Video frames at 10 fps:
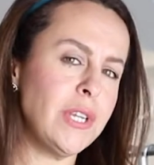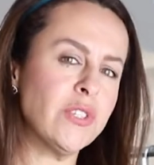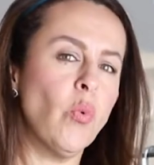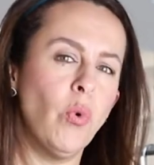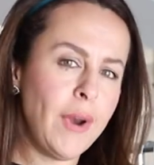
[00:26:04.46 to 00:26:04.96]

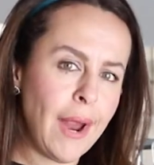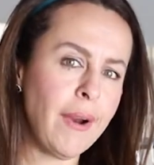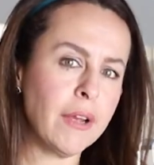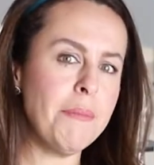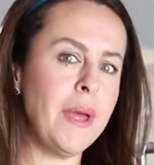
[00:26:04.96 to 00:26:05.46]
is, would I
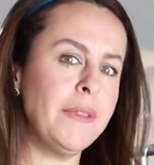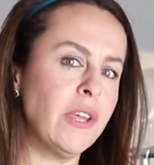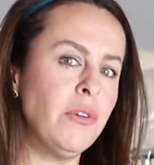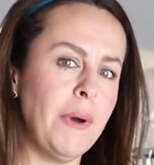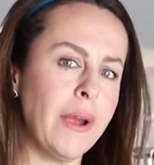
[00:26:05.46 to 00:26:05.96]
recommend
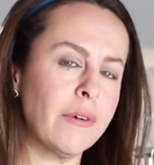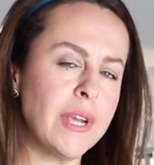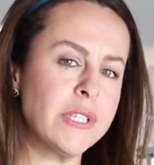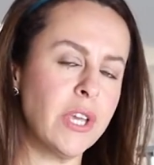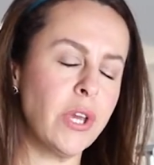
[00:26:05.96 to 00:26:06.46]
that you buy
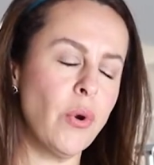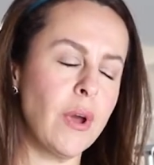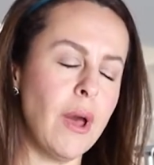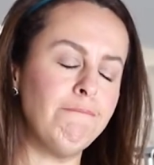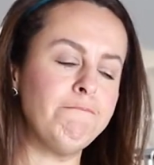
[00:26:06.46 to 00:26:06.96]
CRZ
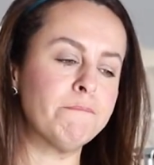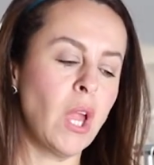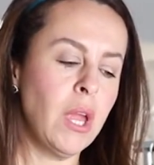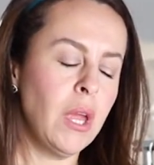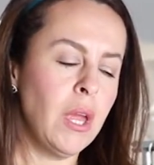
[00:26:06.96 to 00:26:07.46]
Yoga?
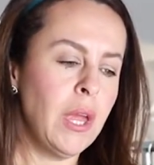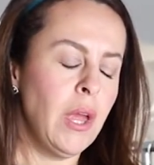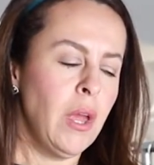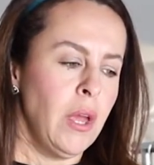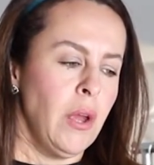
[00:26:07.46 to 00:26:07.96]

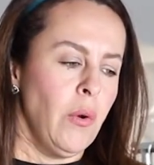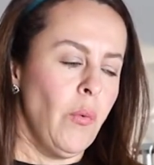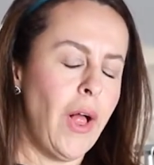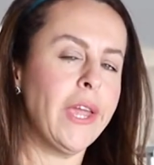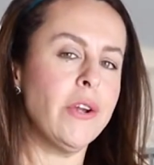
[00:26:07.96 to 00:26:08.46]

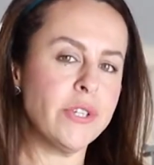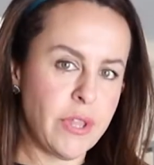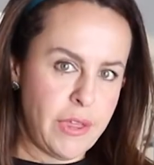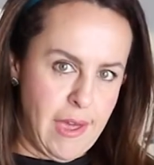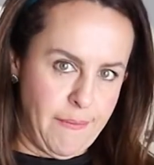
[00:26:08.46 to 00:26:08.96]
Well, here's
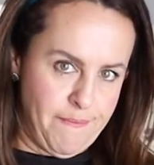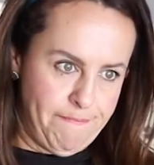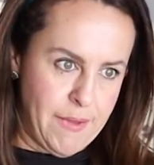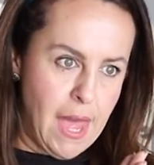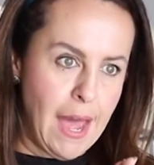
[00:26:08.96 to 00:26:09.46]
the thing.
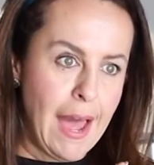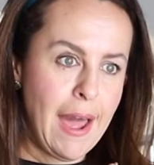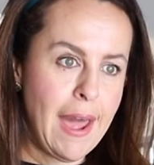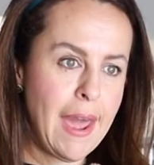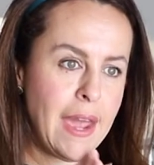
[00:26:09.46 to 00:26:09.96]

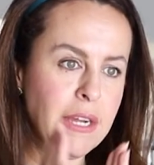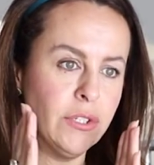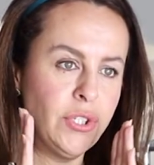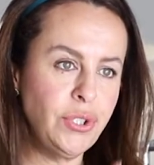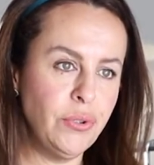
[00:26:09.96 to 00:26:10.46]

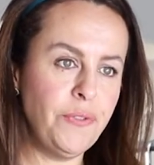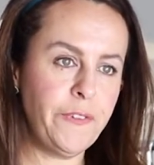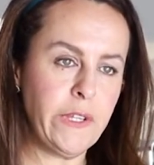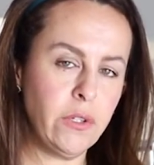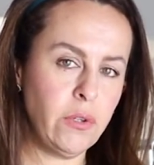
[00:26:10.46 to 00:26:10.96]
I do
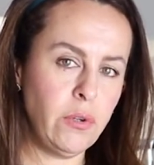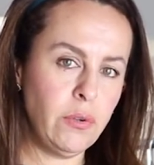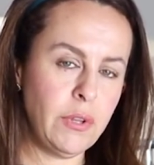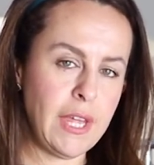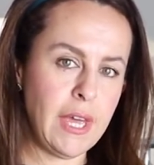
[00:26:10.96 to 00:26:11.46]

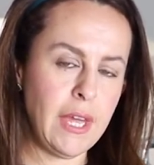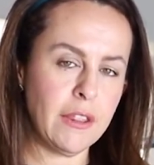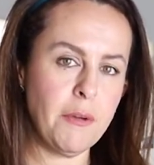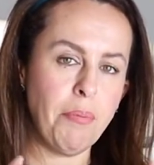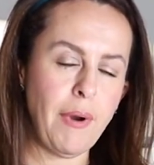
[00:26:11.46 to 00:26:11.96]
feel
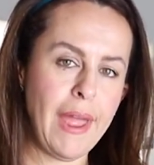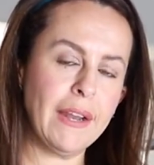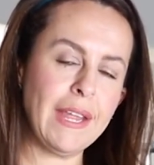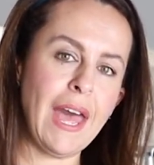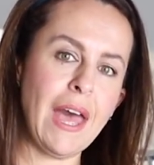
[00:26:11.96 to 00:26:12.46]
that the
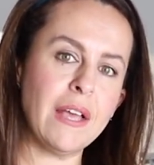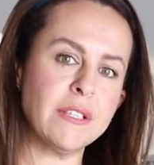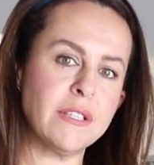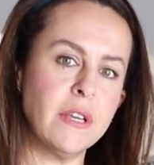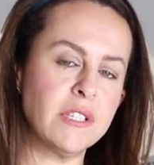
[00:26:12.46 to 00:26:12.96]
brand
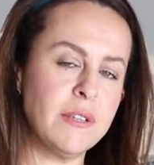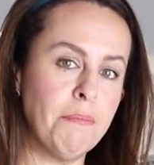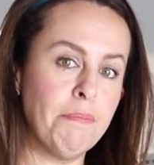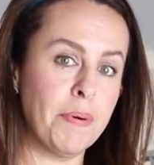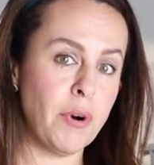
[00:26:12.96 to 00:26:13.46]
has
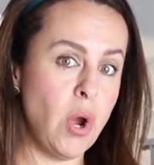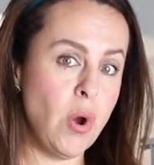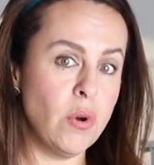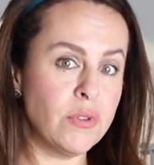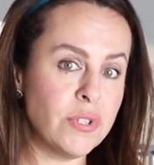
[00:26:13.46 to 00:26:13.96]
some
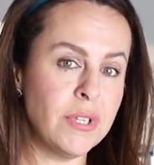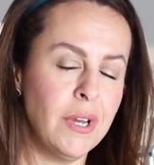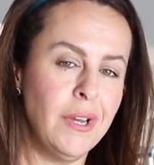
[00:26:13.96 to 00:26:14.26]
pros